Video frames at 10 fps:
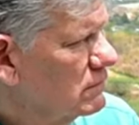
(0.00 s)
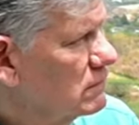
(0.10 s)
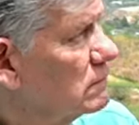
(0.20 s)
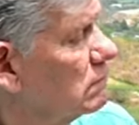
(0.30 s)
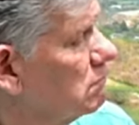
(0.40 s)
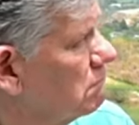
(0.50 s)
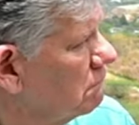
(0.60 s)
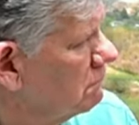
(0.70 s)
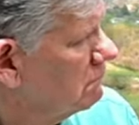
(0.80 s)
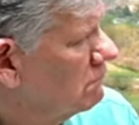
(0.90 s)

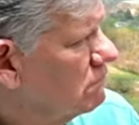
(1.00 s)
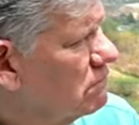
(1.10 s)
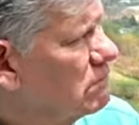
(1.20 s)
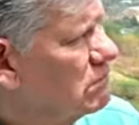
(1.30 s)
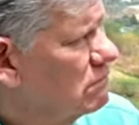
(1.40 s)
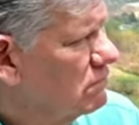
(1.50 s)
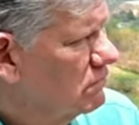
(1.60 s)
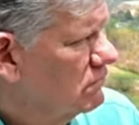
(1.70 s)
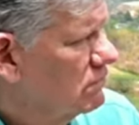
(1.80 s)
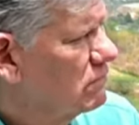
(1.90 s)

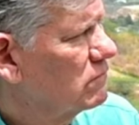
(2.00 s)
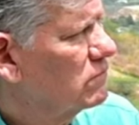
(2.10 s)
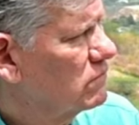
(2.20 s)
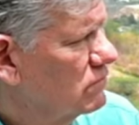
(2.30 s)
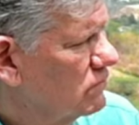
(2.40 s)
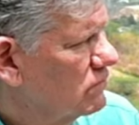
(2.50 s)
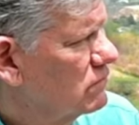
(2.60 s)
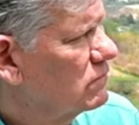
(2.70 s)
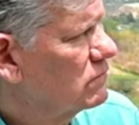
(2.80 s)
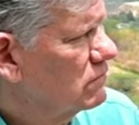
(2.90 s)

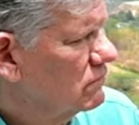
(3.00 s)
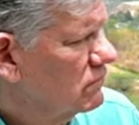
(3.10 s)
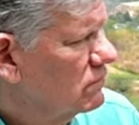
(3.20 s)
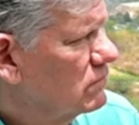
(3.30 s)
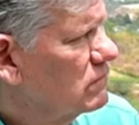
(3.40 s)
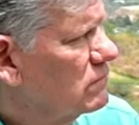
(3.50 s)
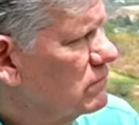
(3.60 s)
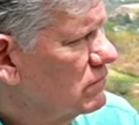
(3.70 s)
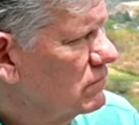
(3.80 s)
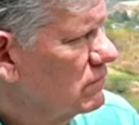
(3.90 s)

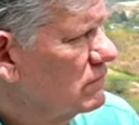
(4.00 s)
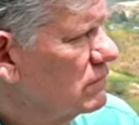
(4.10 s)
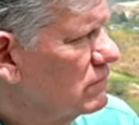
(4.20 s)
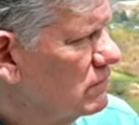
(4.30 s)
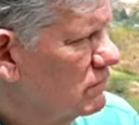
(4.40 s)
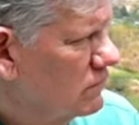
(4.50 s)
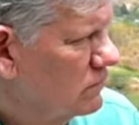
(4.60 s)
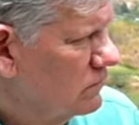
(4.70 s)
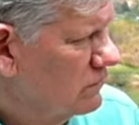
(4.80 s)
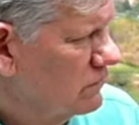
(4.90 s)

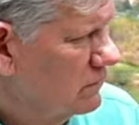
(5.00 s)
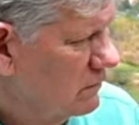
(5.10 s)
This person isn't speaking.